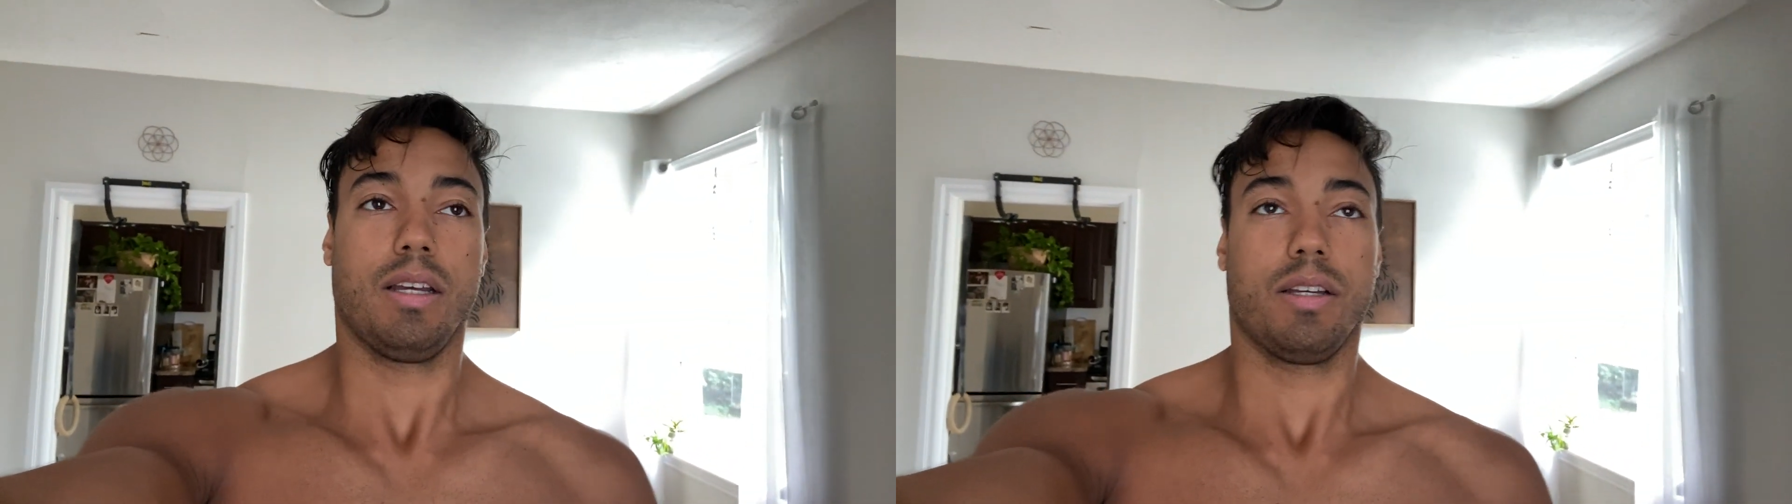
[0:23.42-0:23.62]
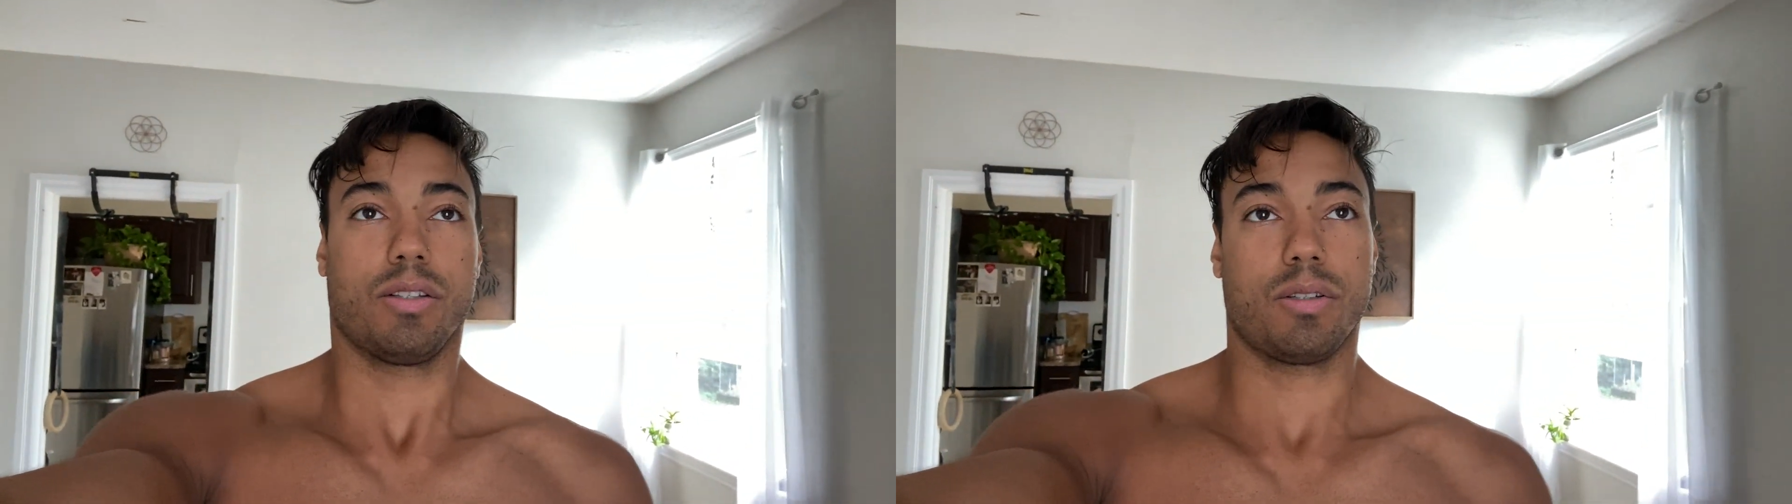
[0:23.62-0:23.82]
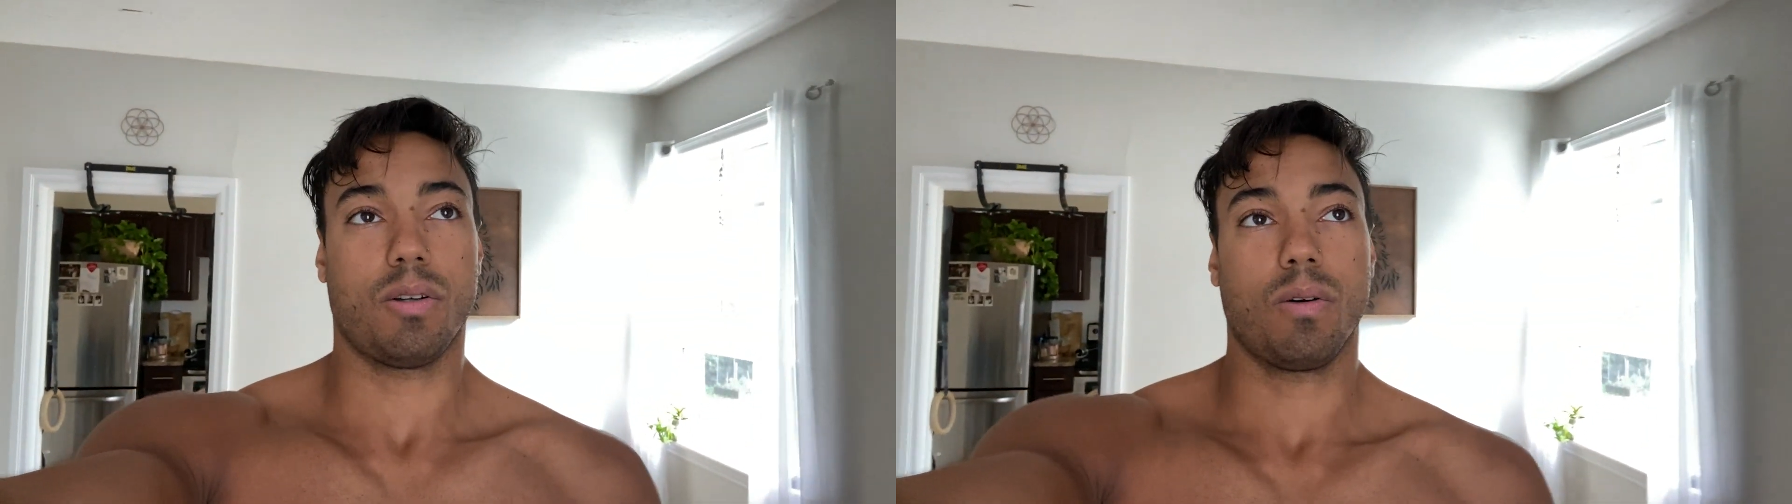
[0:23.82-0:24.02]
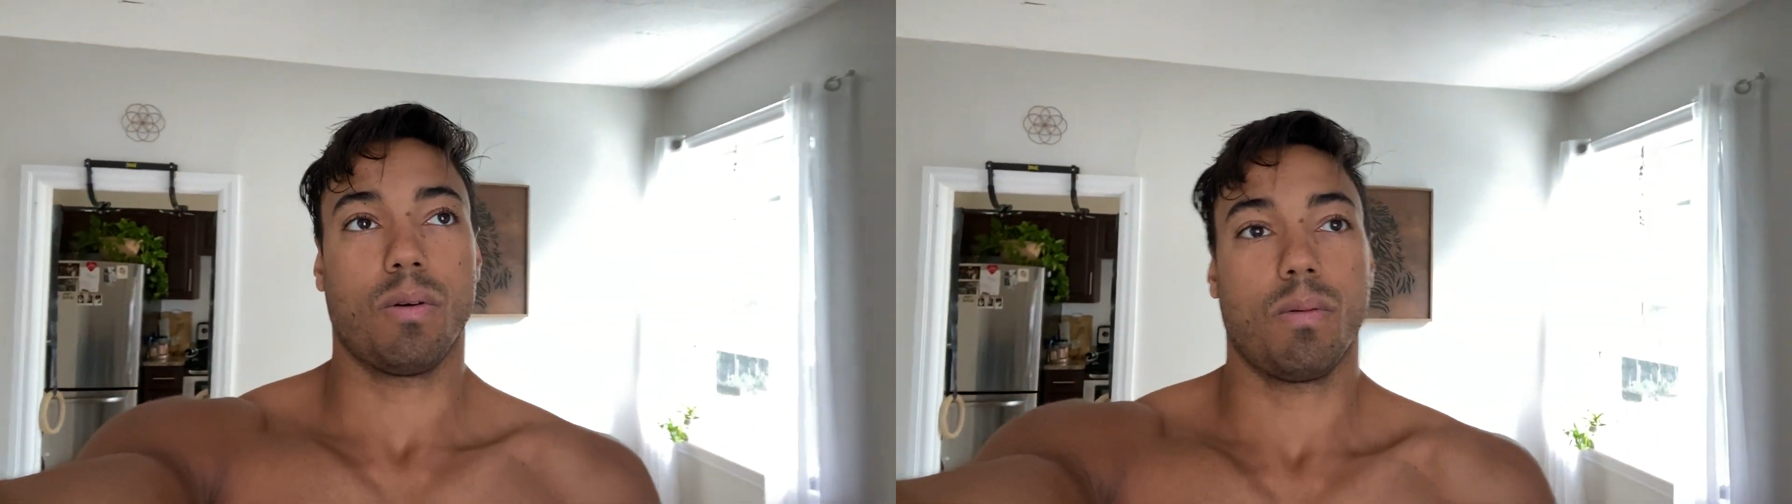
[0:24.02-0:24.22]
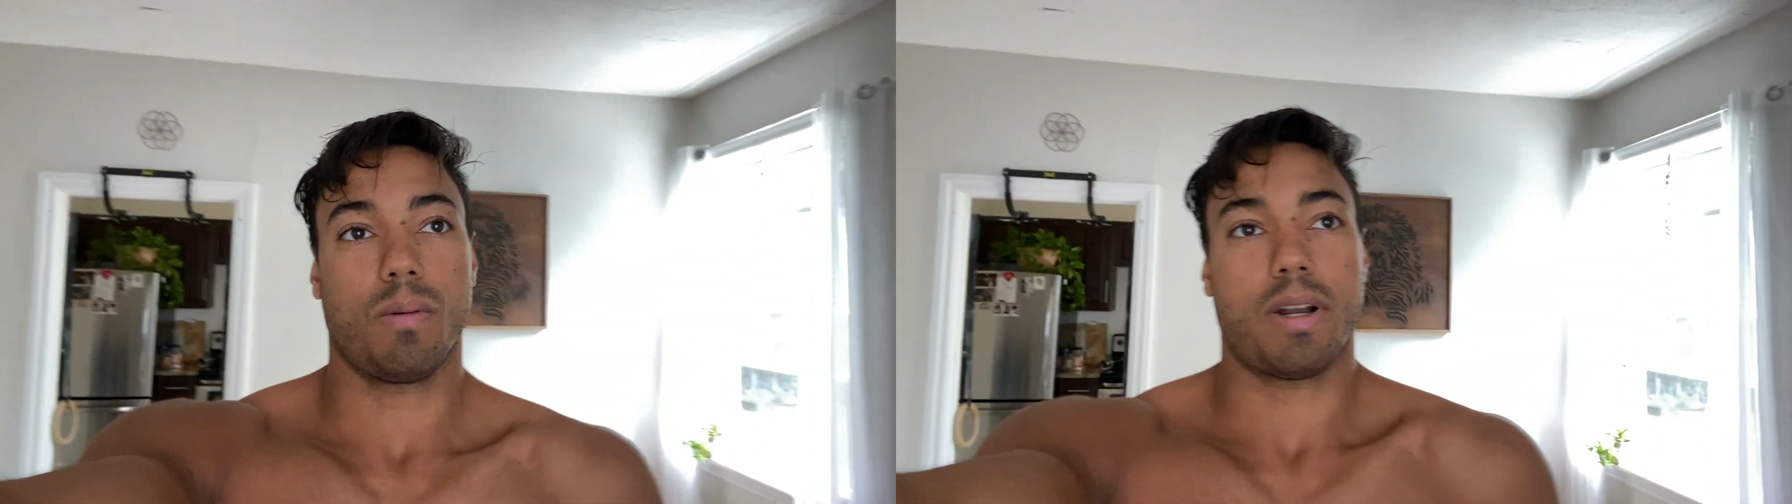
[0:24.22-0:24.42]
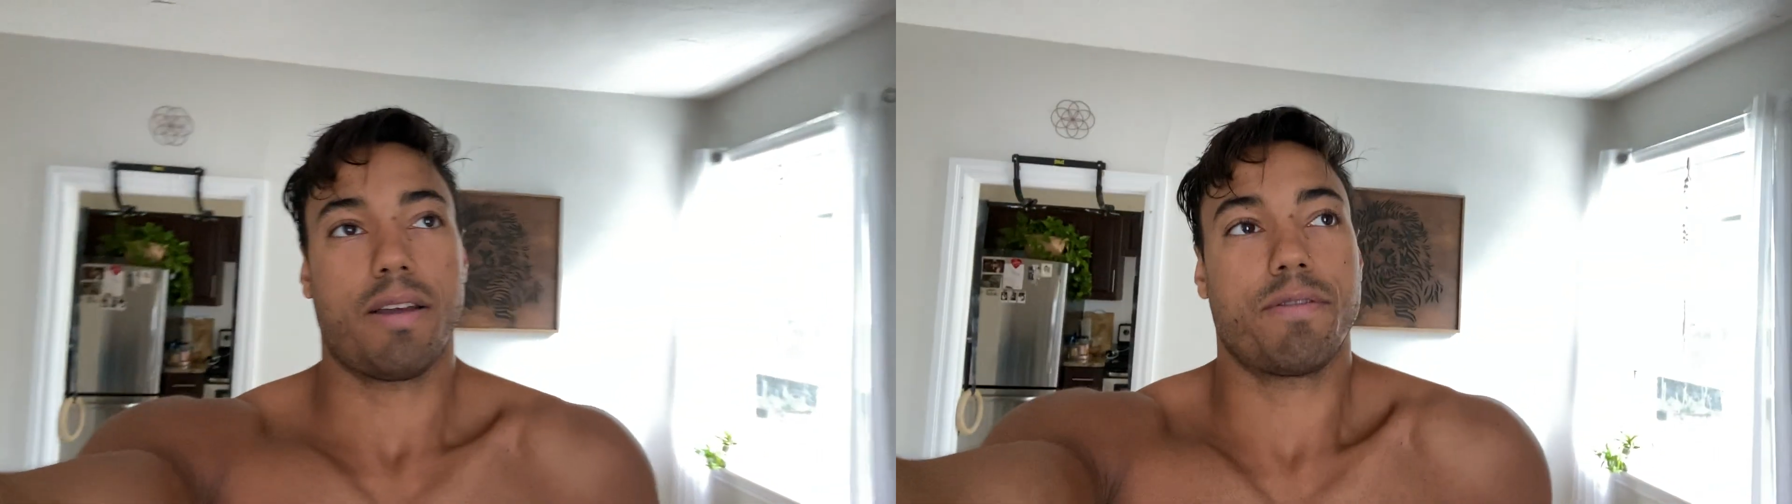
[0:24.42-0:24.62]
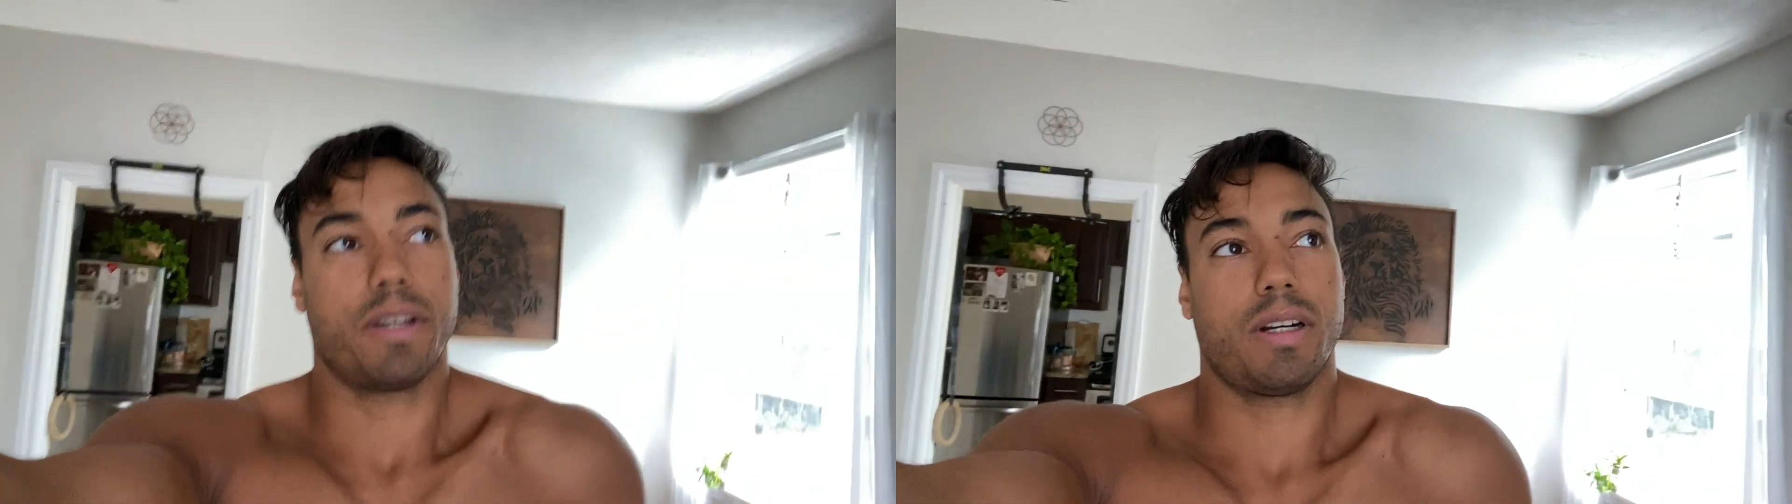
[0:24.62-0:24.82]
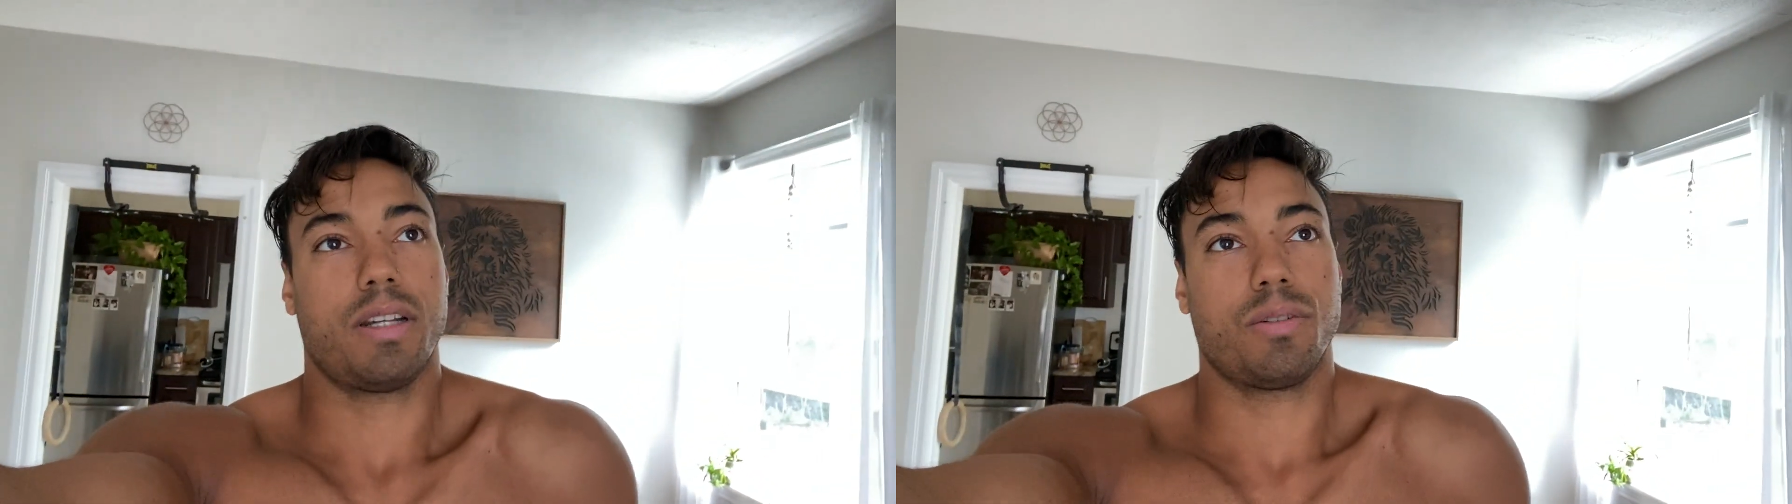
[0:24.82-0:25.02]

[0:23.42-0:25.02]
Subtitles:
So what I figured